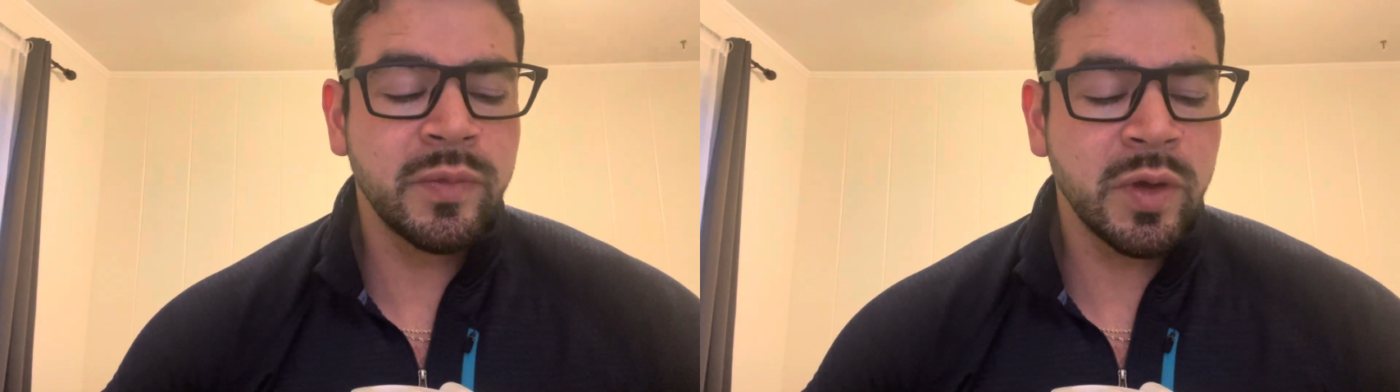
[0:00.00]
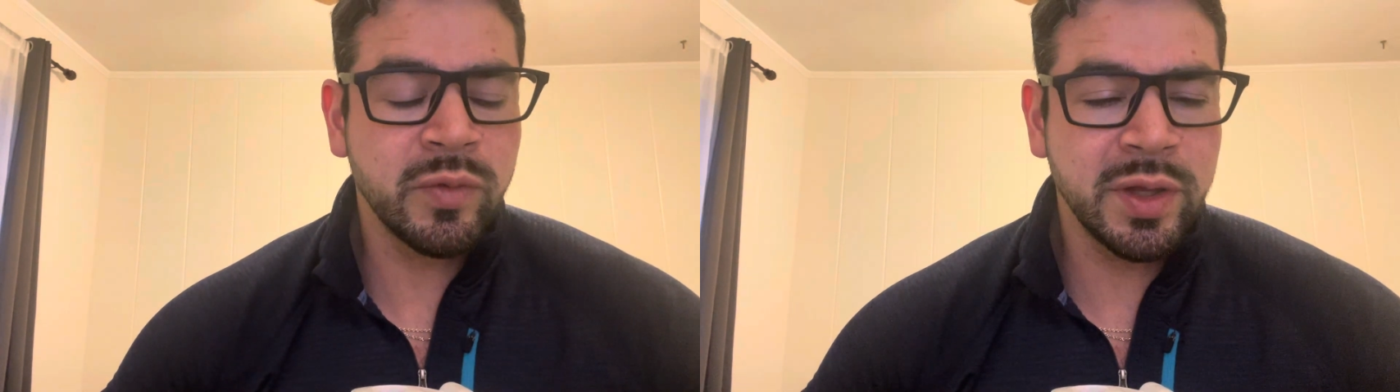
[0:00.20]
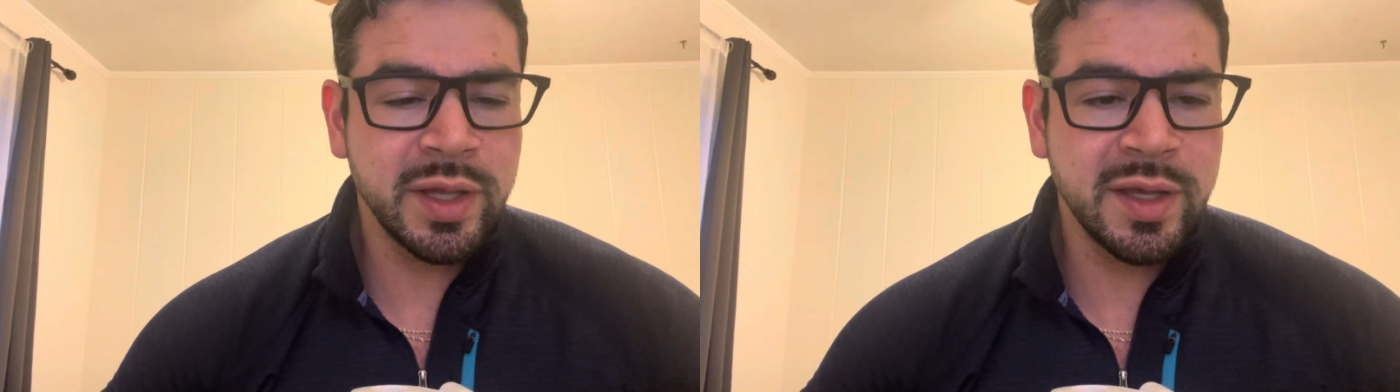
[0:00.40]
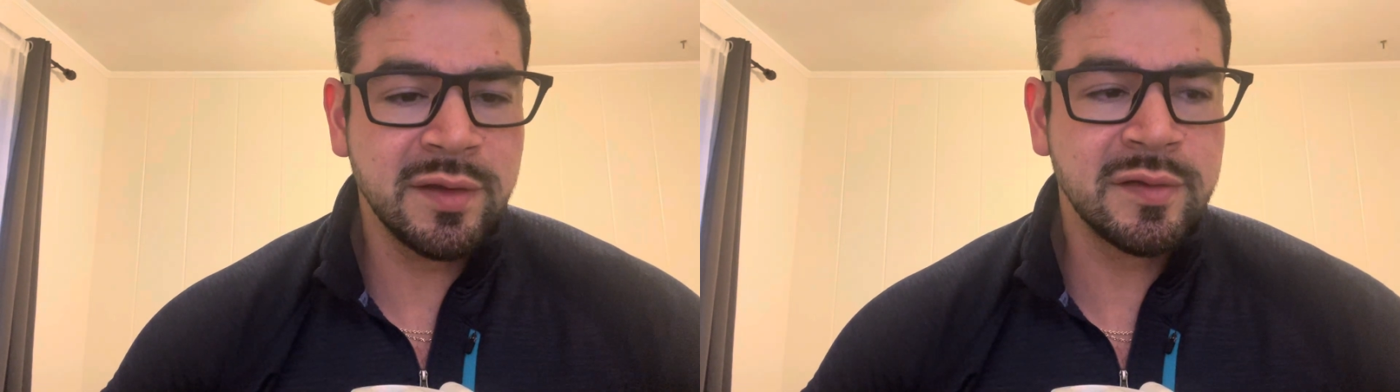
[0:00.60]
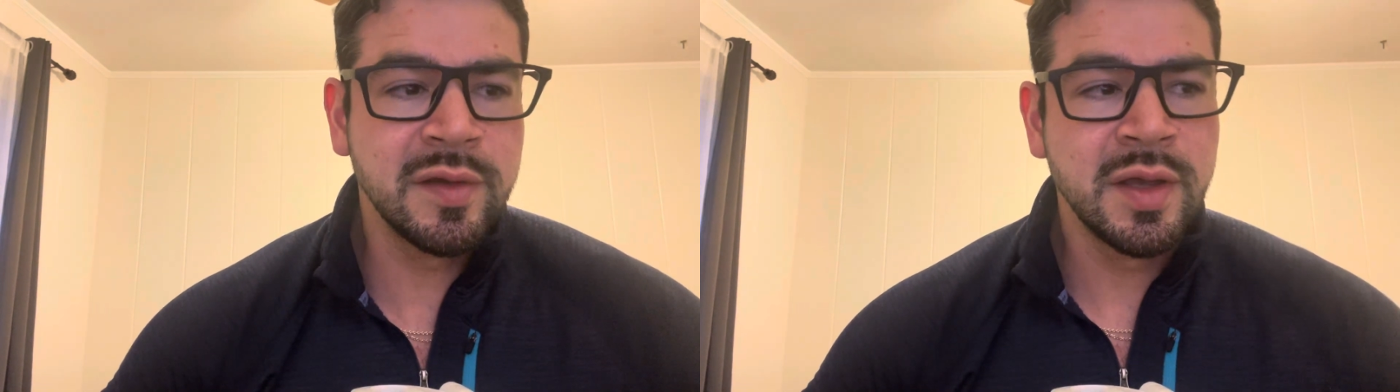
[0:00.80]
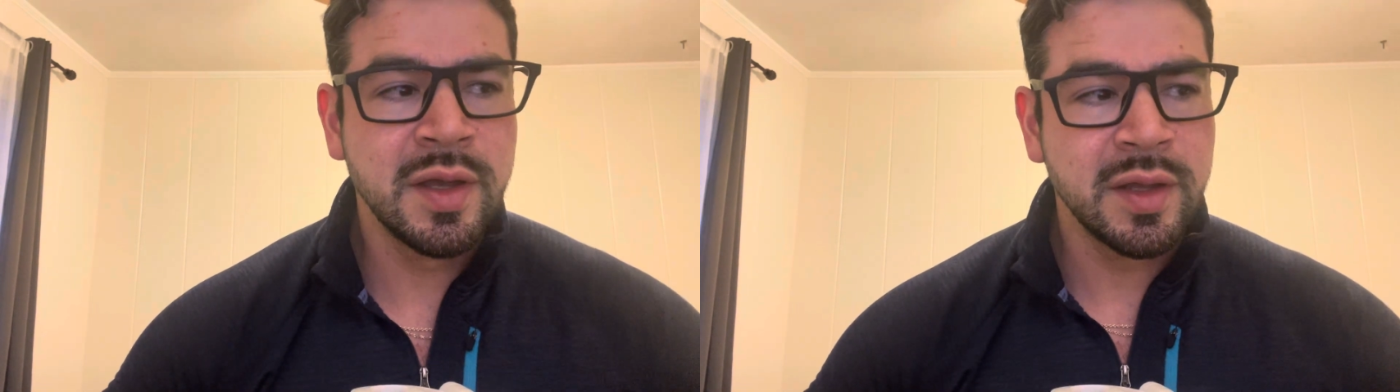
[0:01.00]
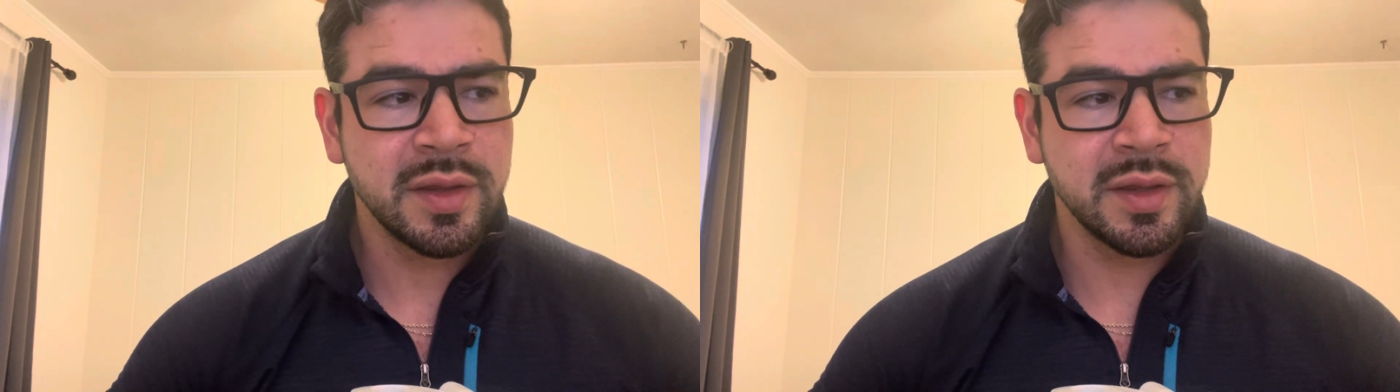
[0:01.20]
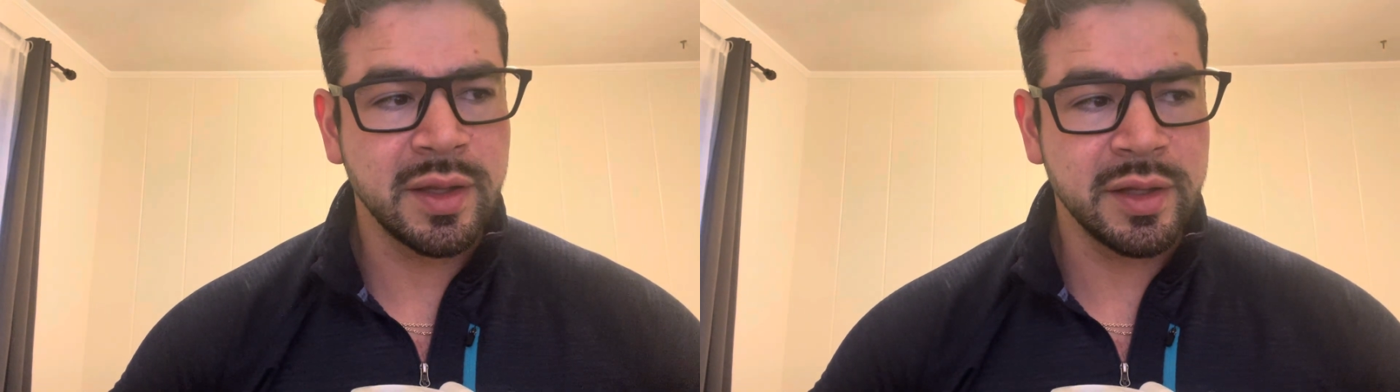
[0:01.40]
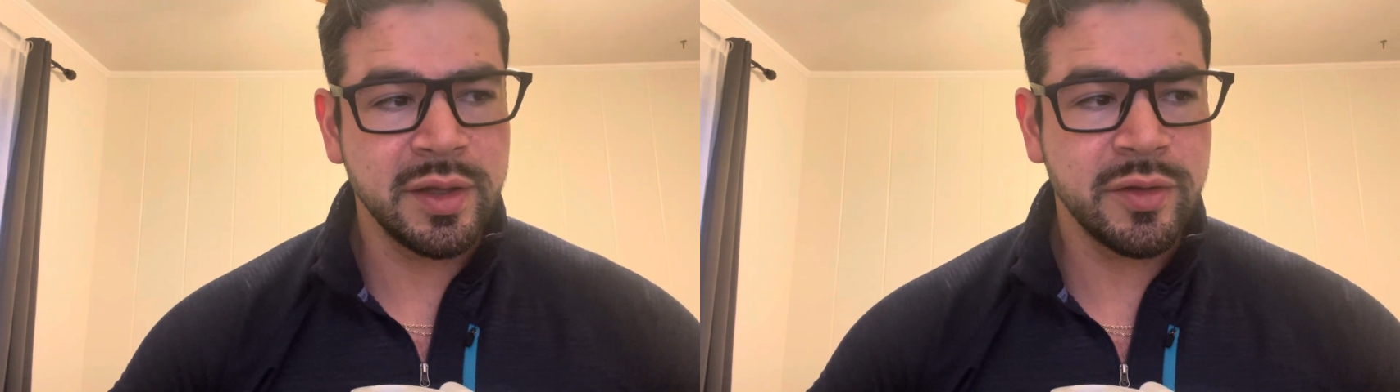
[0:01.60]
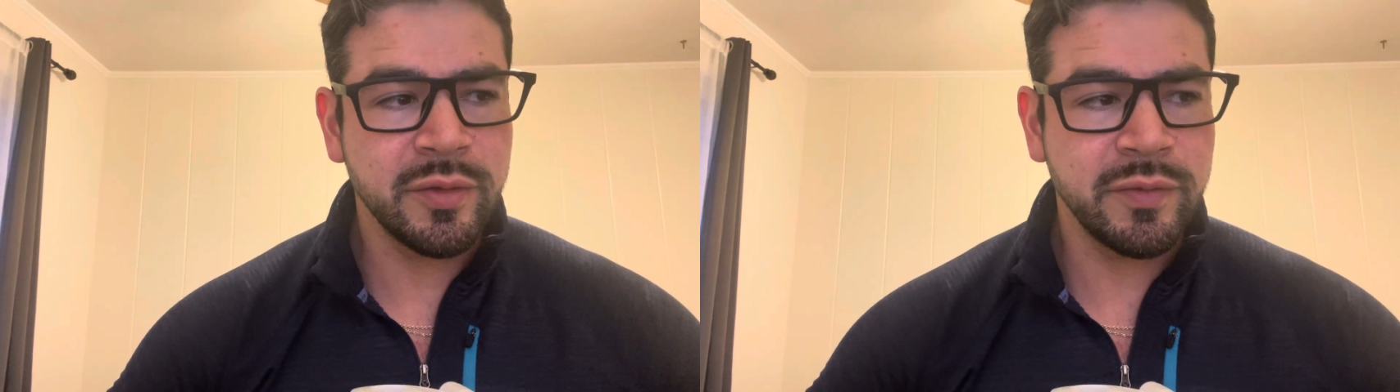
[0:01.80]
release the
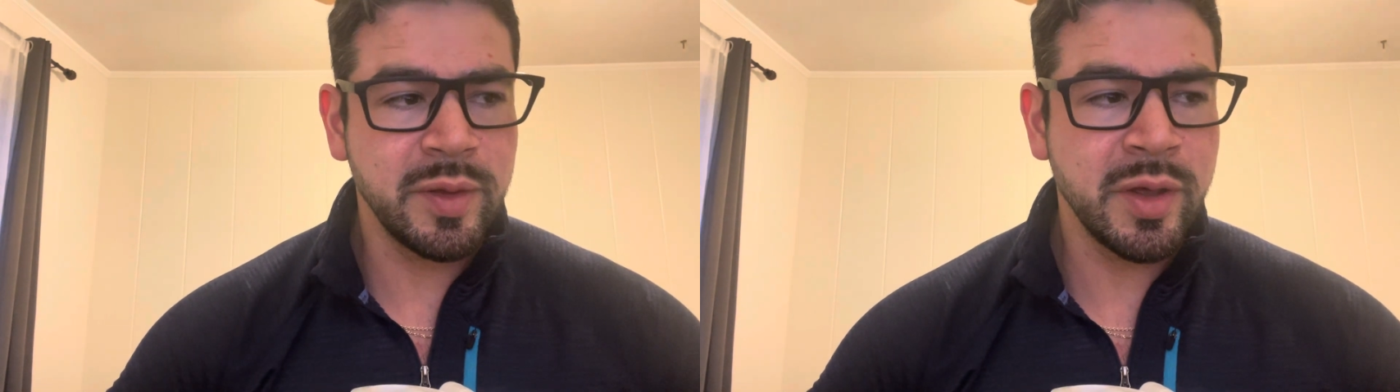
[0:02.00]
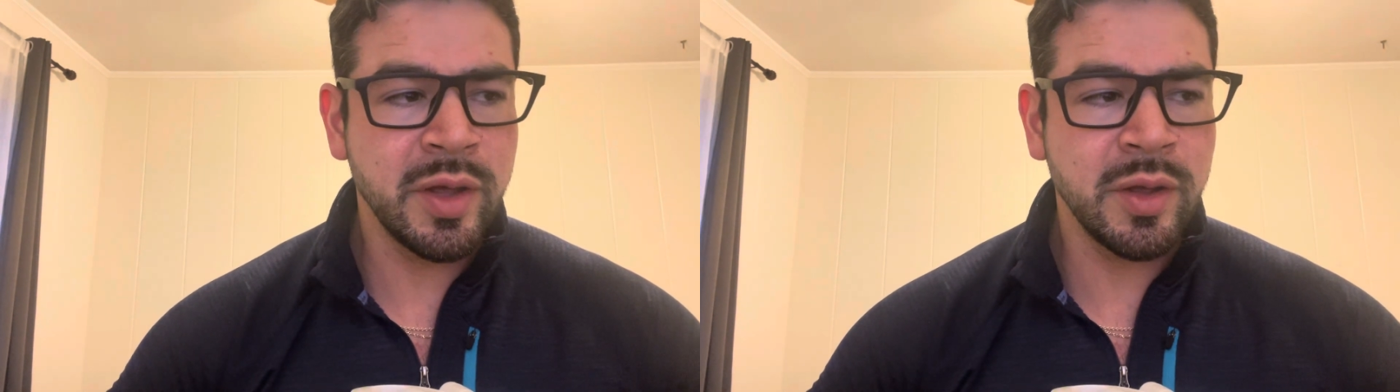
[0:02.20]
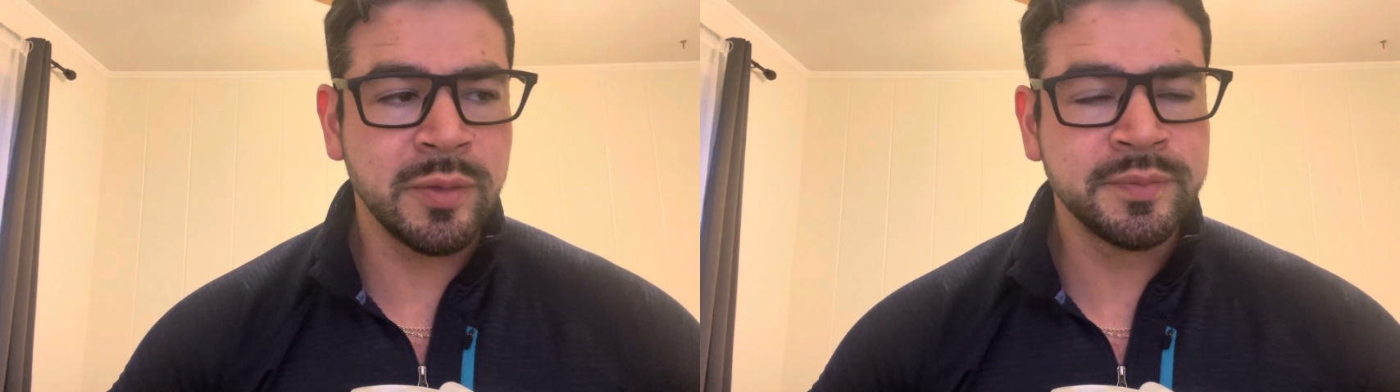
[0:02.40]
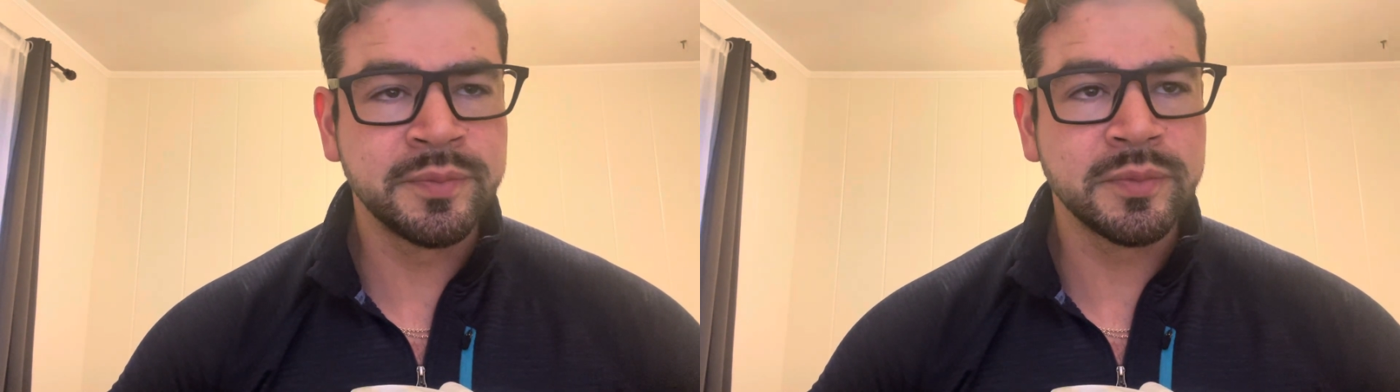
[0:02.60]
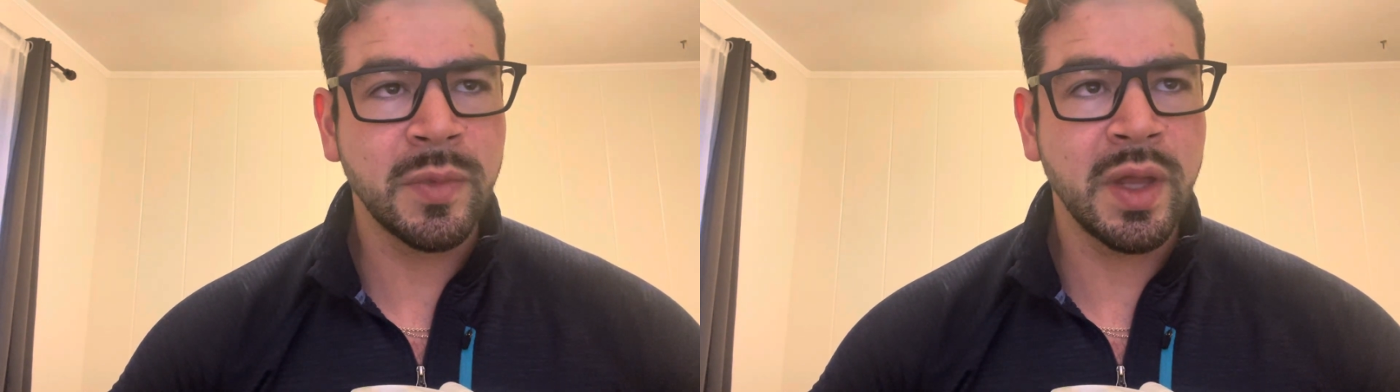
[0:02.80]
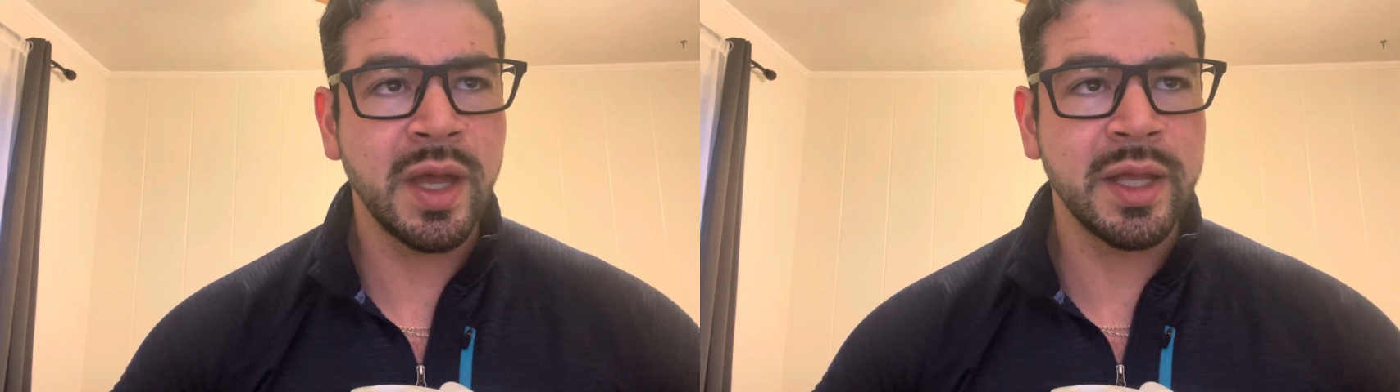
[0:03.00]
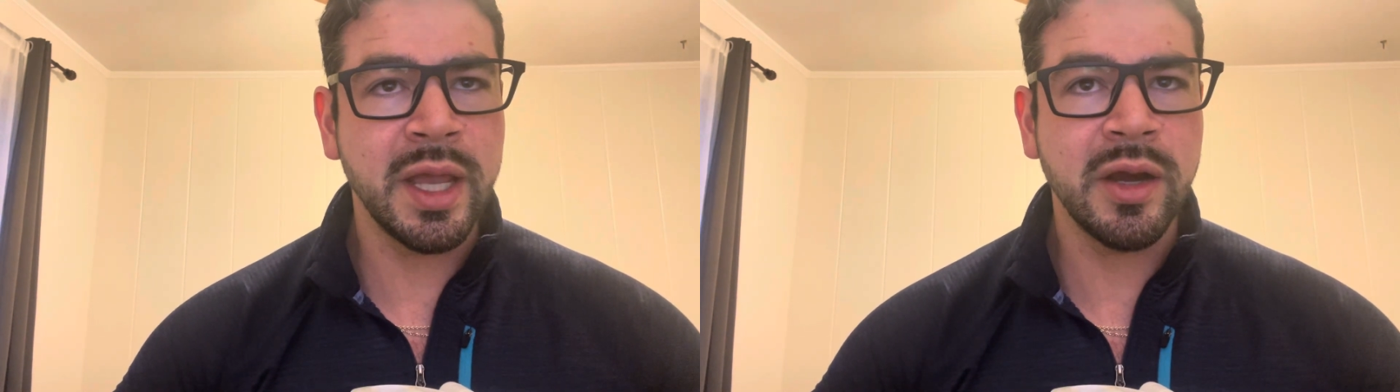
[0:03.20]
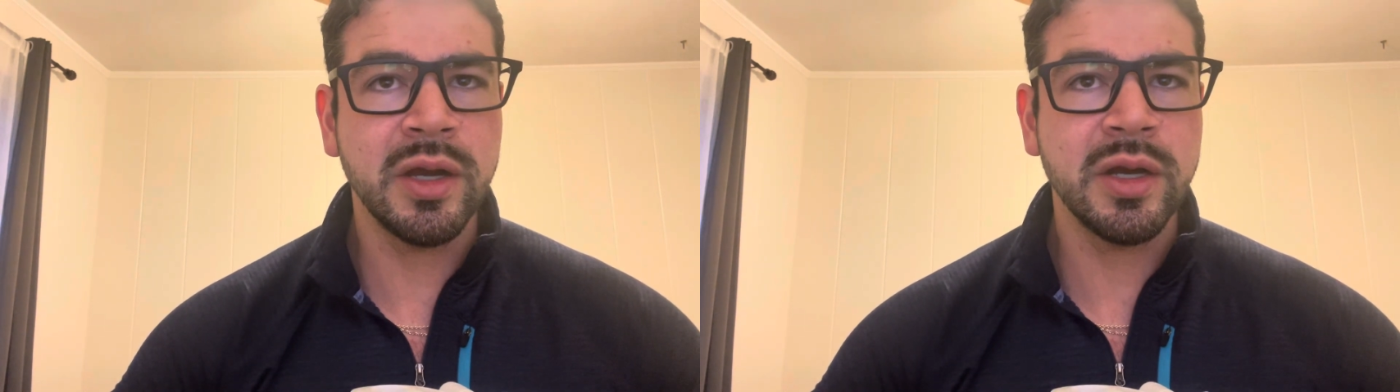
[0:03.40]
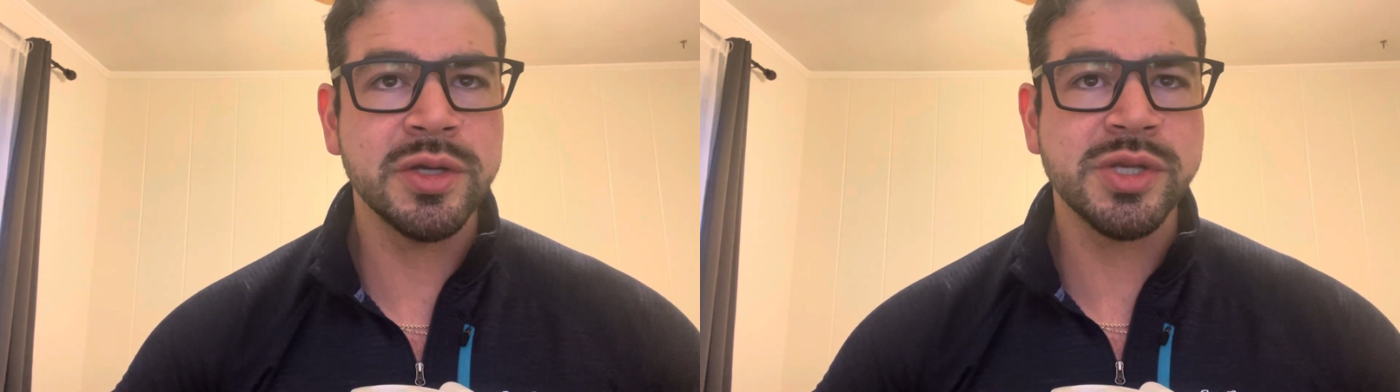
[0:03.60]
lethal female carriers.